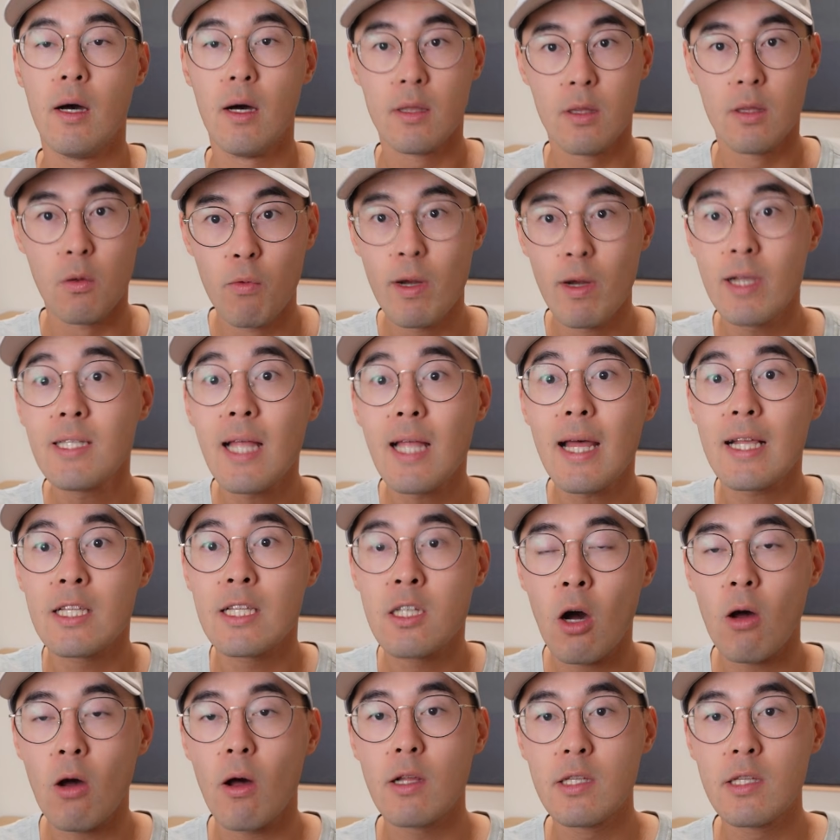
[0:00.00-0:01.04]
The reason that it's
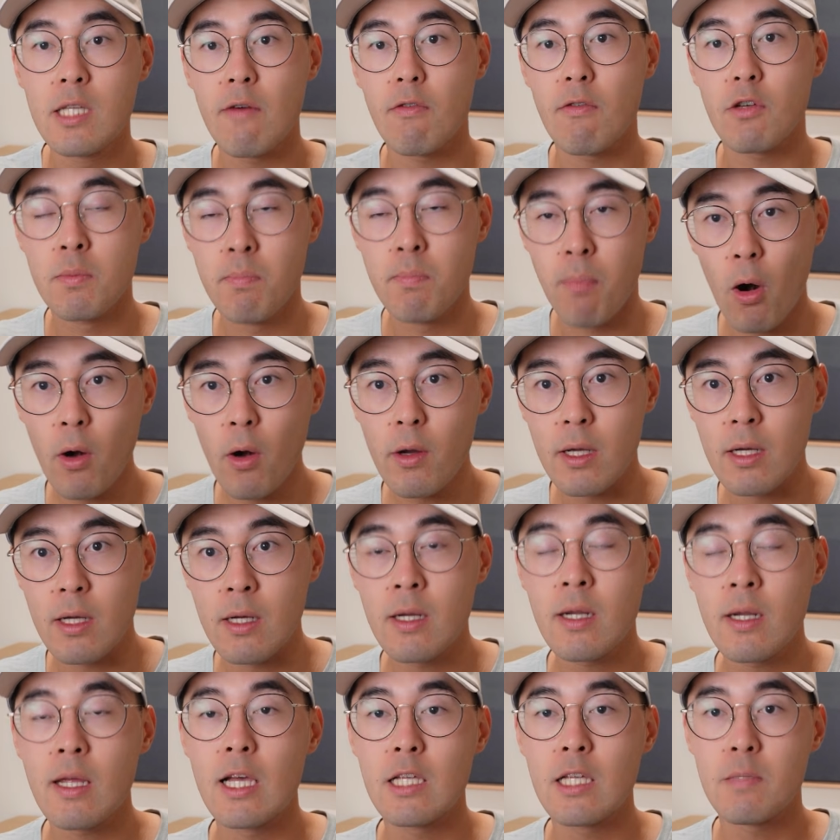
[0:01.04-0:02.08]
called a devil's
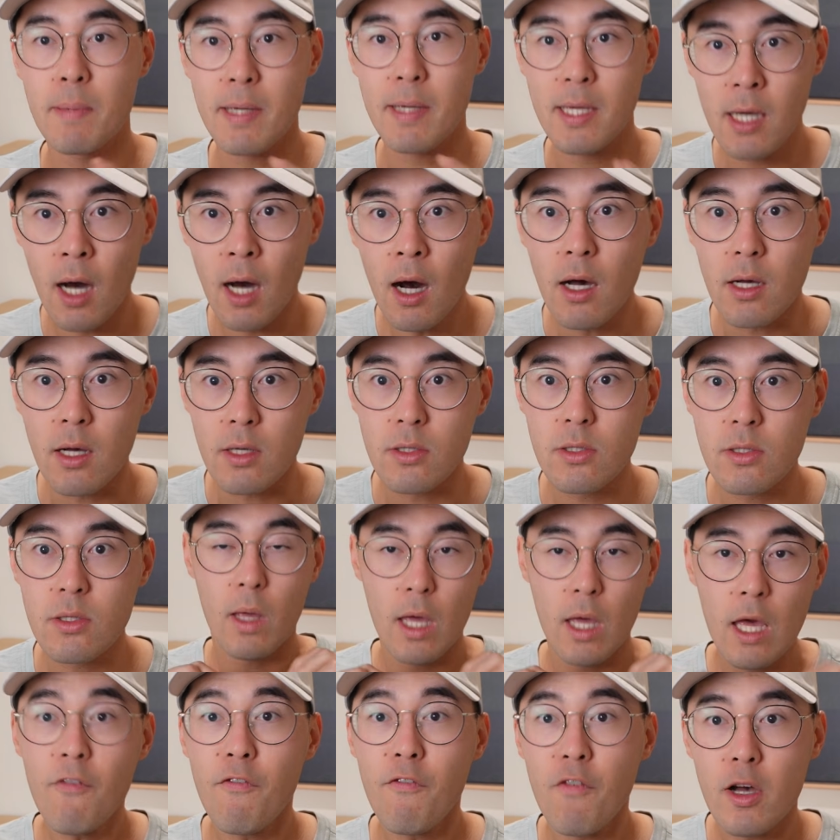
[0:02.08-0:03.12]
bargain is because
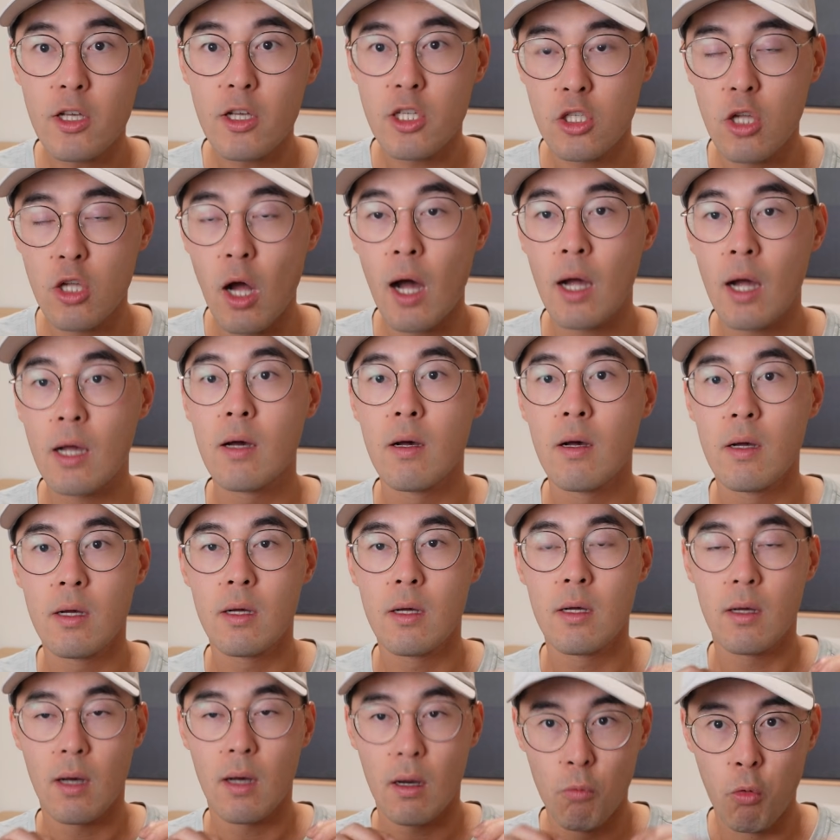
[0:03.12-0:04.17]
if a stock
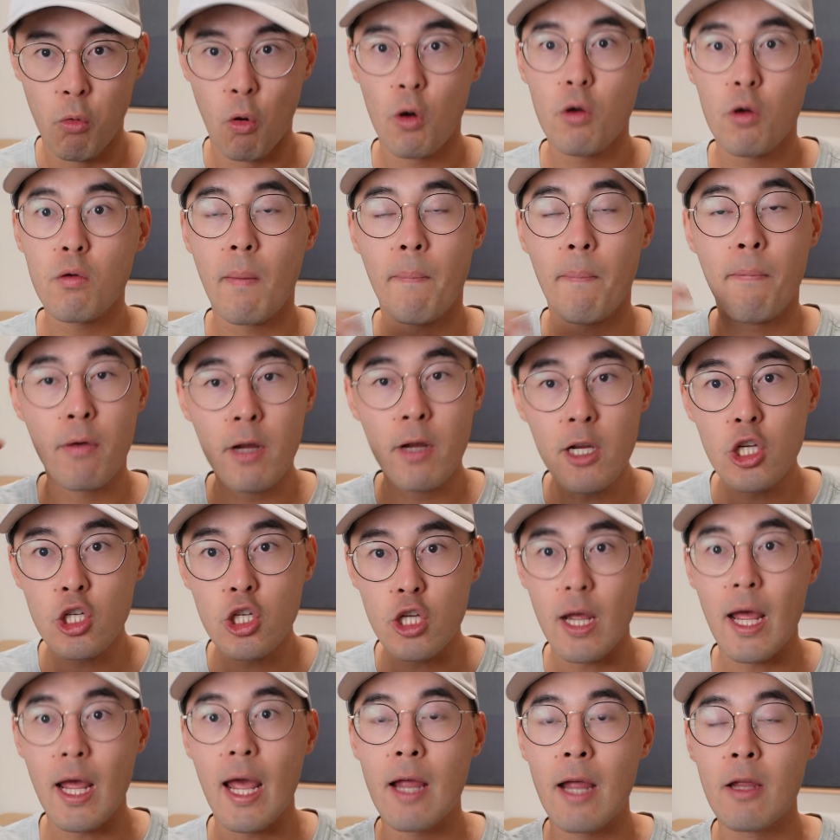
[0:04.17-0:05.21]
were to
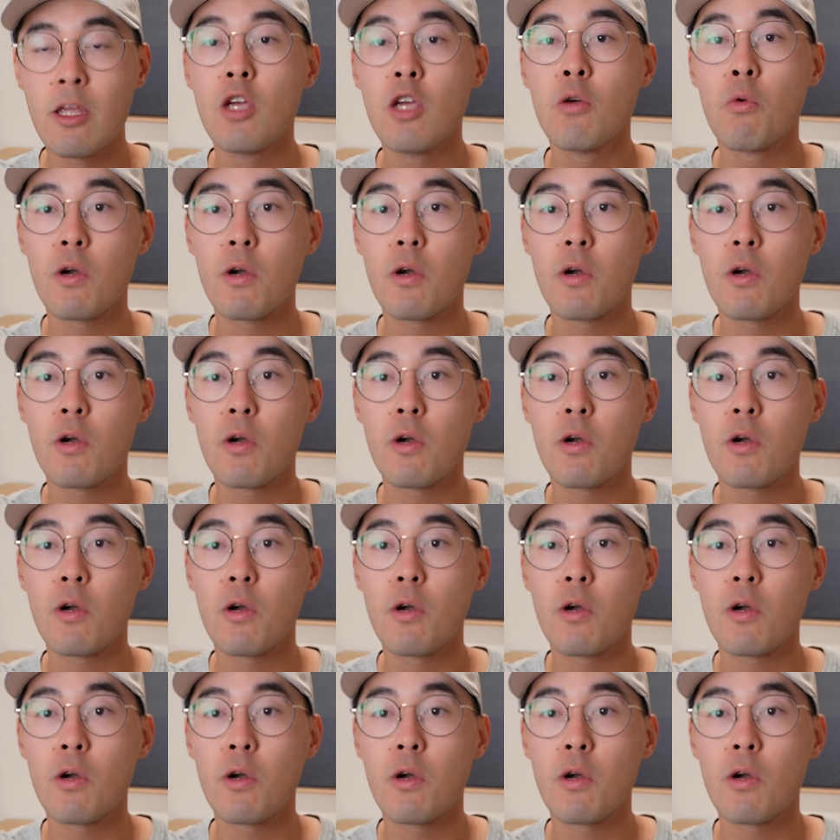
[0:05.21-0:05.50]
appreciate and you